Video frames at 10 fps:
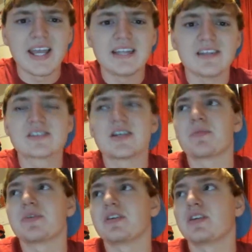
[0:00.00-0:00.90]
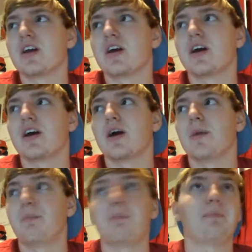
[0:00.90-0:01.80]
He does something
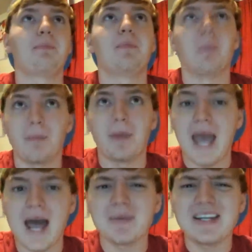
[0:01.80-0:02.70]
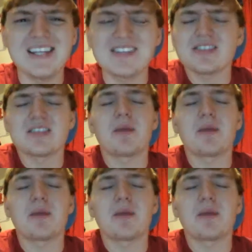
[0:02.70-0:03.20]
bad. I mean, he's just.